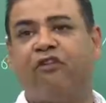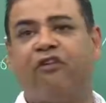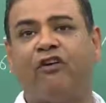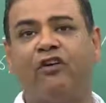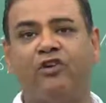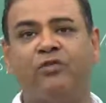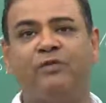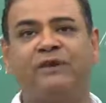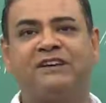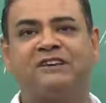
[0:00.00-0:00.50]

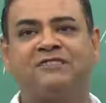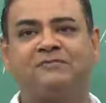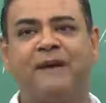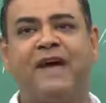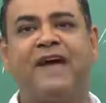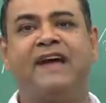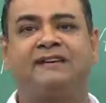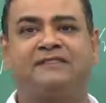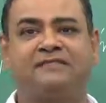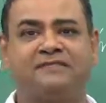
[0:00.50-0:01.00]
volume
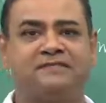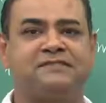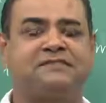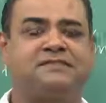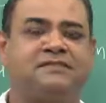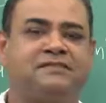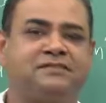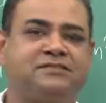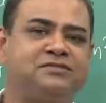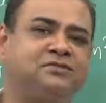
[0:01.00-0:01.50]

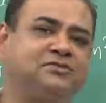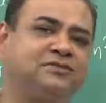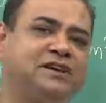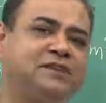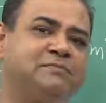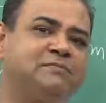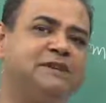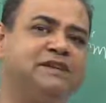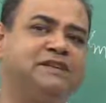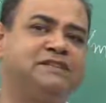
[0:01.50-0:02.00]
expands. So,
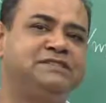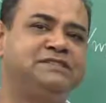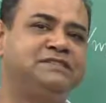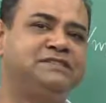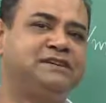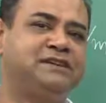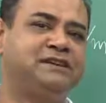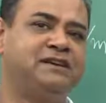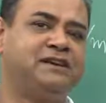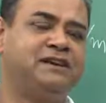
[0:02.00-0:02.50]
that
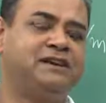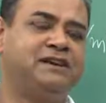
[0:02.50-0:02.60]
means